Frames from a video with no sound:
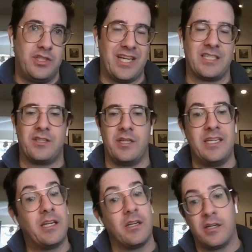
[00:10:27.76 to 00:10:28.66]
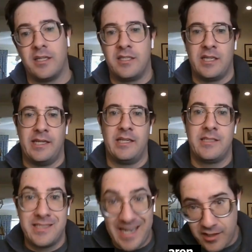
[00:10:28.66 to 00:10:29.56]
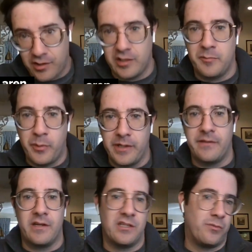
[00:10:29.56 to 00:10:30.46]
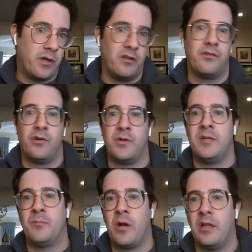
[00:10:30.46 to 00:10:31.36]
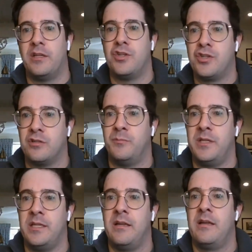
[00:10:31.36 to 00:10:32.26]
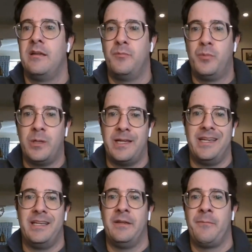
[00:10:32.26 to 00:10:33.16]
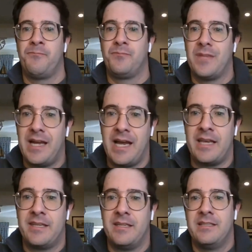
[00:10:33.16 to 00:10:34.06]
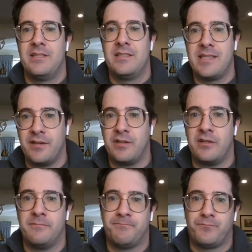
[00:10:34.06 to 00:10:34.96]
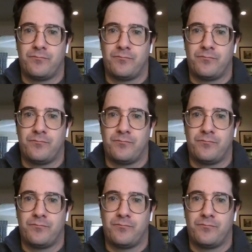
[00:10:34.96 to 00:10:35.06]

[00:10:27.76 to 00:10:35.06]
Jack Stanika could technically play there as well, although he probably should be playing at center.